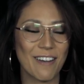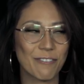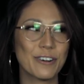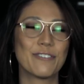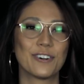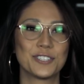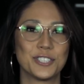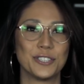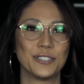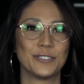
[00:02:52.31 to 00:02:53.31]
Every
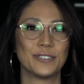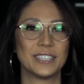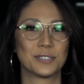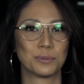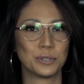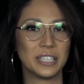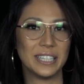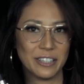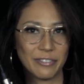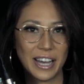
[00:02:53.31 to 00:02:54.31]
virtue is rooted
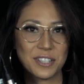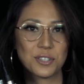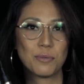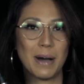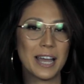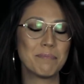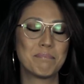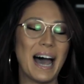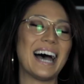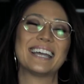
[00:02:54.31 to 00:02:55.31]
in a vice. So my
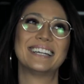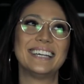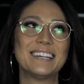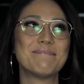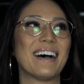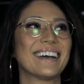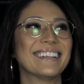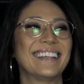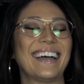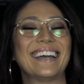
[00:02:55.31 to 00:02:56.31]
piety, my
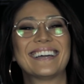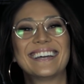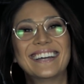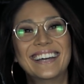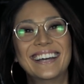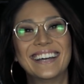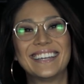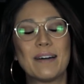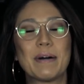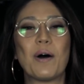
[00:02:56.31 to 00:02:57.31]

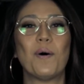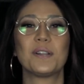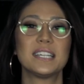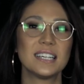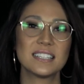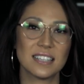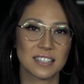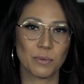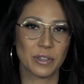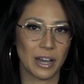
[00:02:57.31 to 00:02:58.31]
holiness
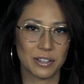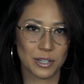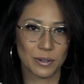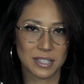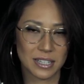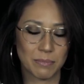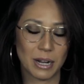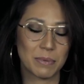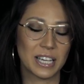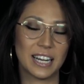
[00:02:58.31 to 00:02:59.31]
isn't without its own sin,
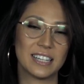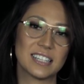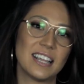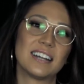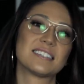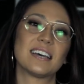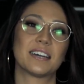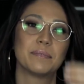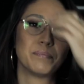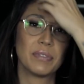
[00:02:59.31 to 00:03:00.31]
but I'm going to get into that in a
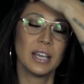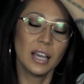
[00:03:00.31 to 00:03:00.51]
second.